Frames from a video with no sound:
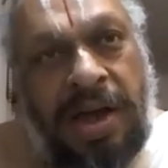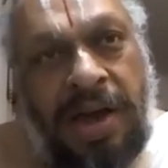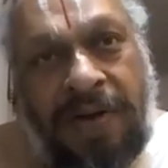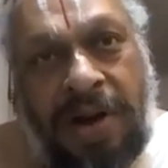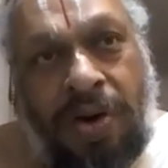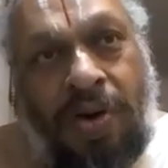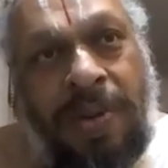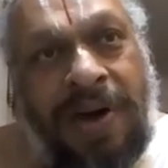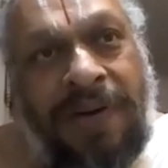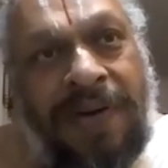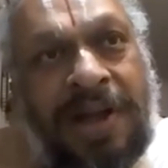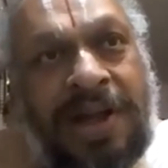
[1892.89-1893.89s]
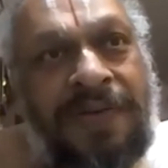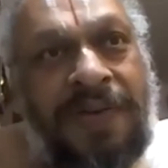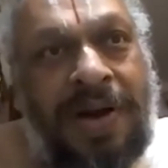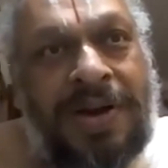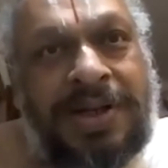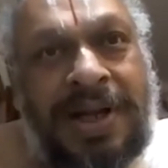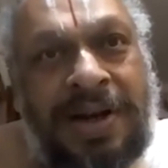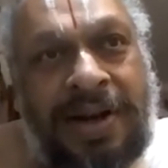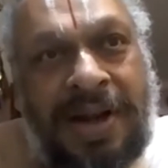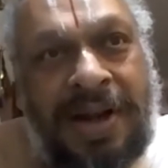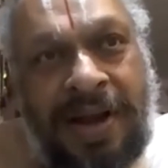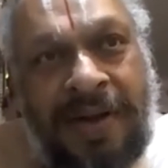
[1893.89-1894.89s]
Even now, my father follows that.
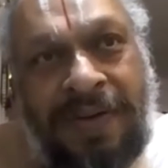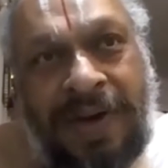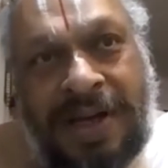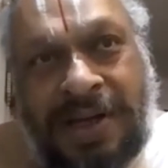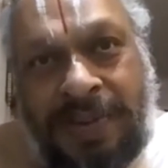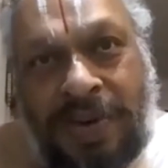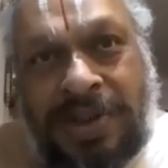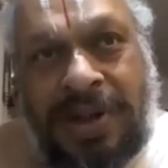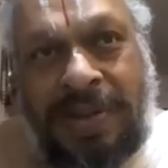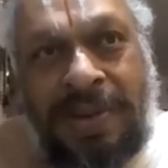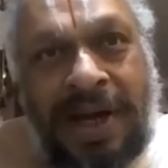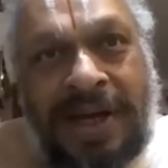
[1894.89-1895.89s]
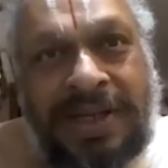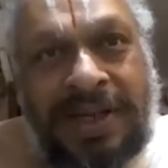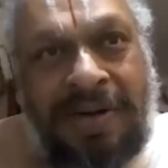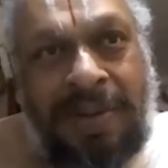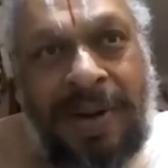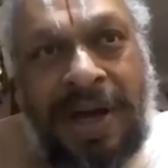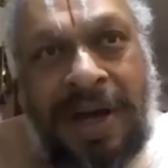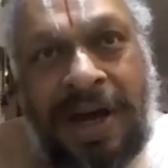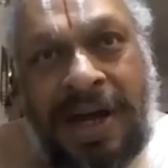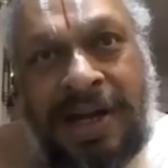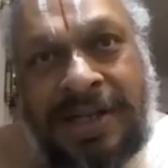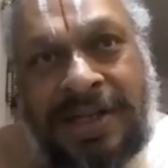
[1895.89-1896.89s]
If he suppose some days he will be
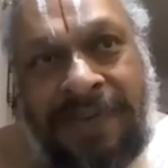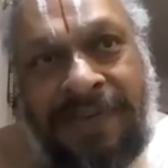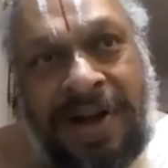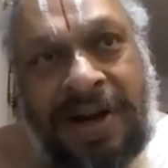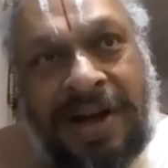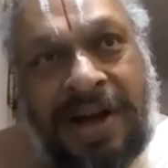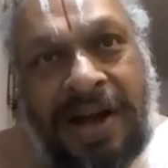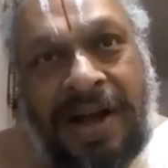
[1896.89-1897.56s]
engaged in some work,